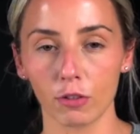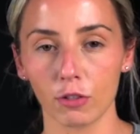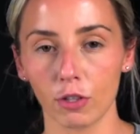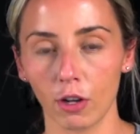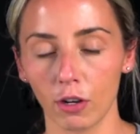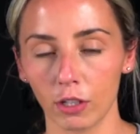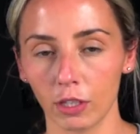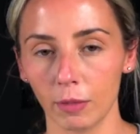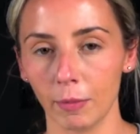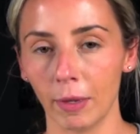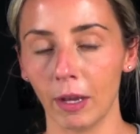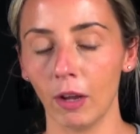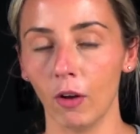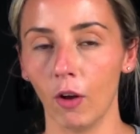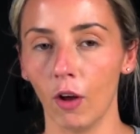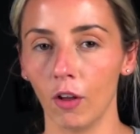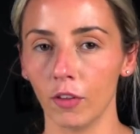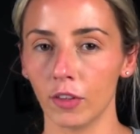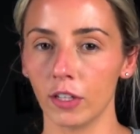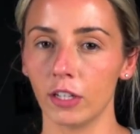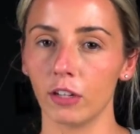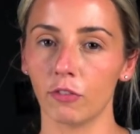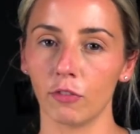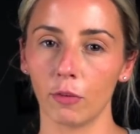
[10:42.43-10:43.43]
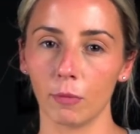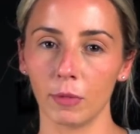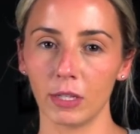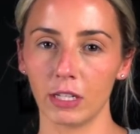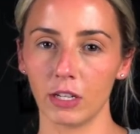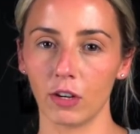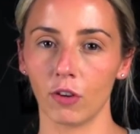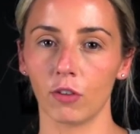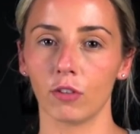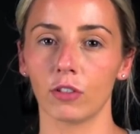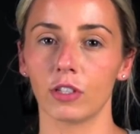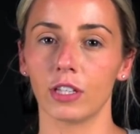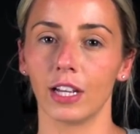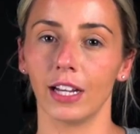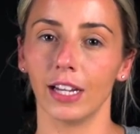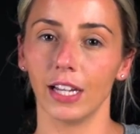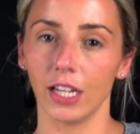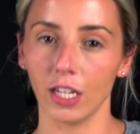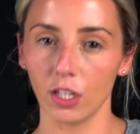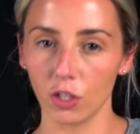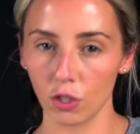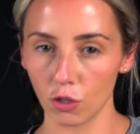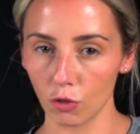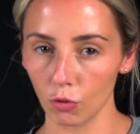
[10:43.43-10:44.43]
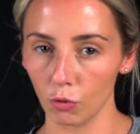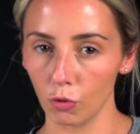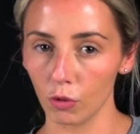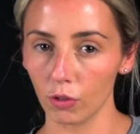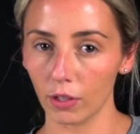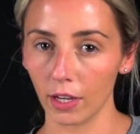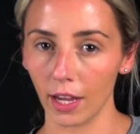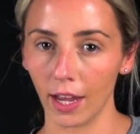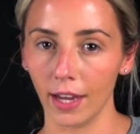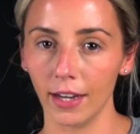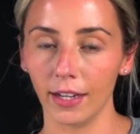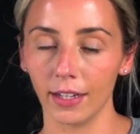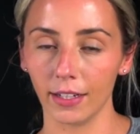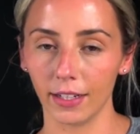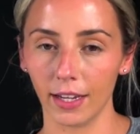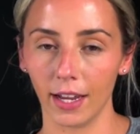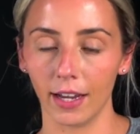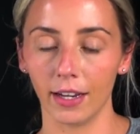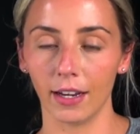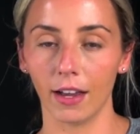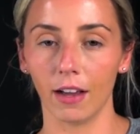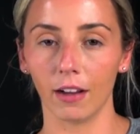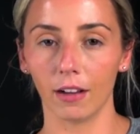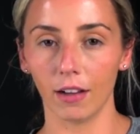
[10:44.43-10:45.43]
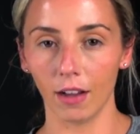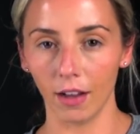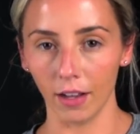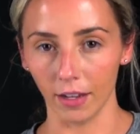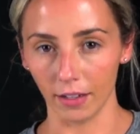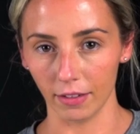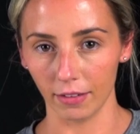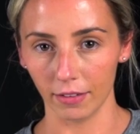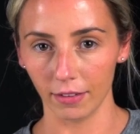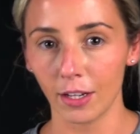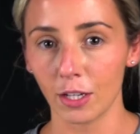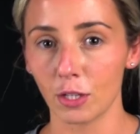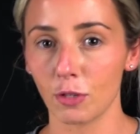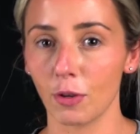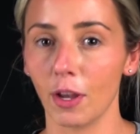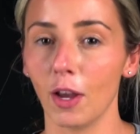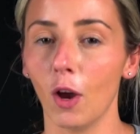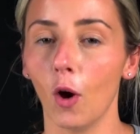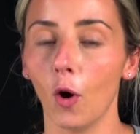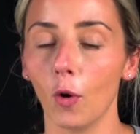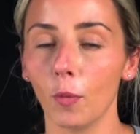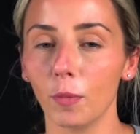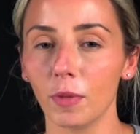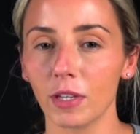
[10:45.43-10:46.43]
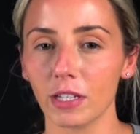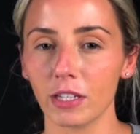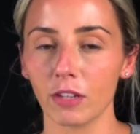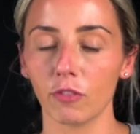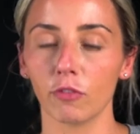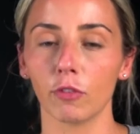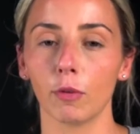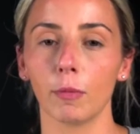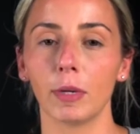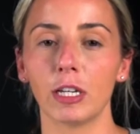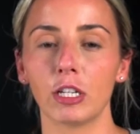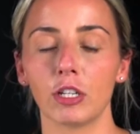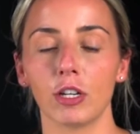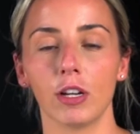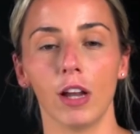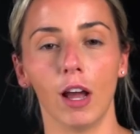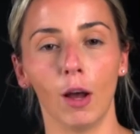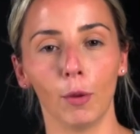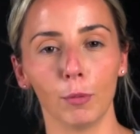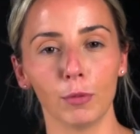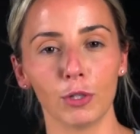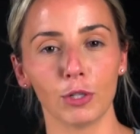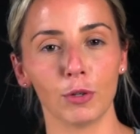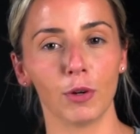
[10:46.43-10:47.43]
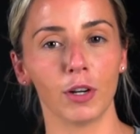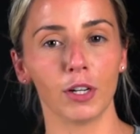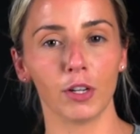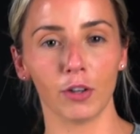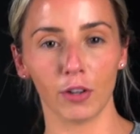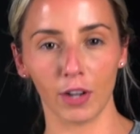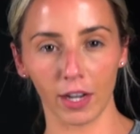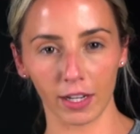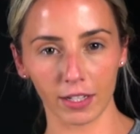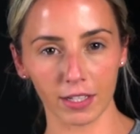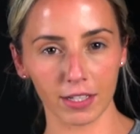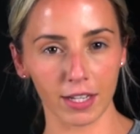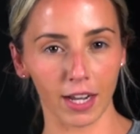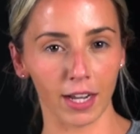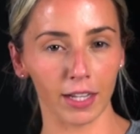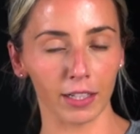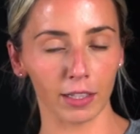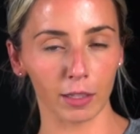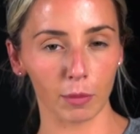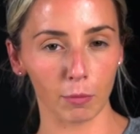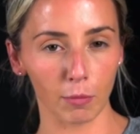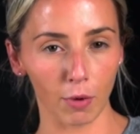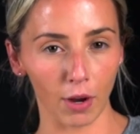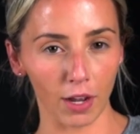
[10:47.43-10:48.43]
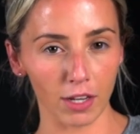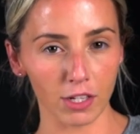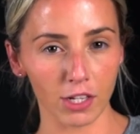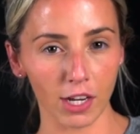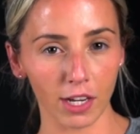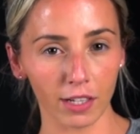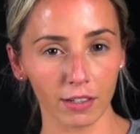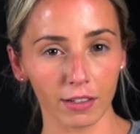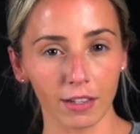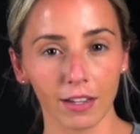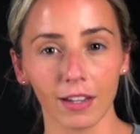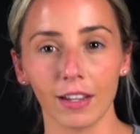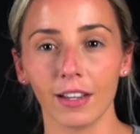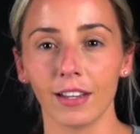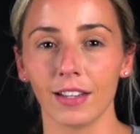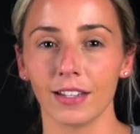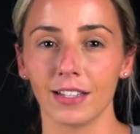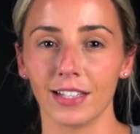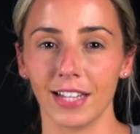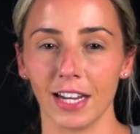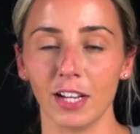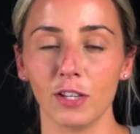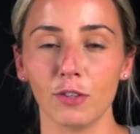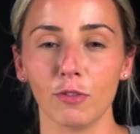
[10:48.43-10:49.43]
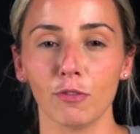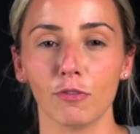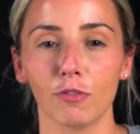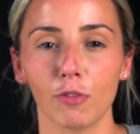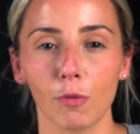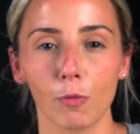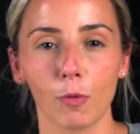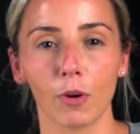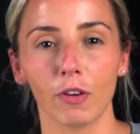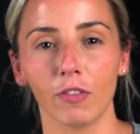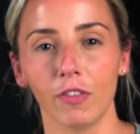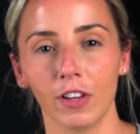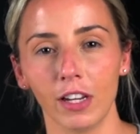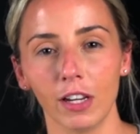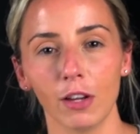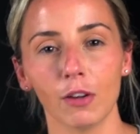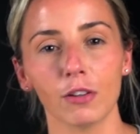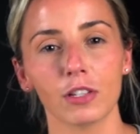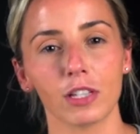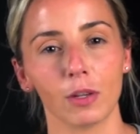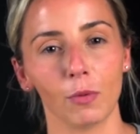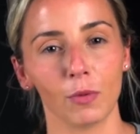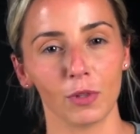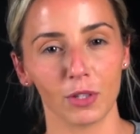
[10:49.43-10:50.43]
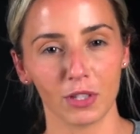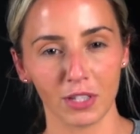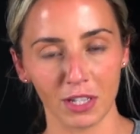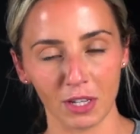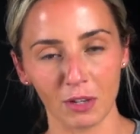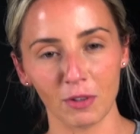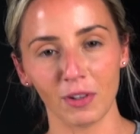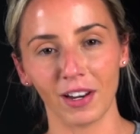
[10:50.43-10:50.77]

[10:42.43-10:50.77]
talked about all the different materials that each tool can and cannot cut. So I hope this information helps you on your next tiling project. Stay tuned for more videos, and we'll see you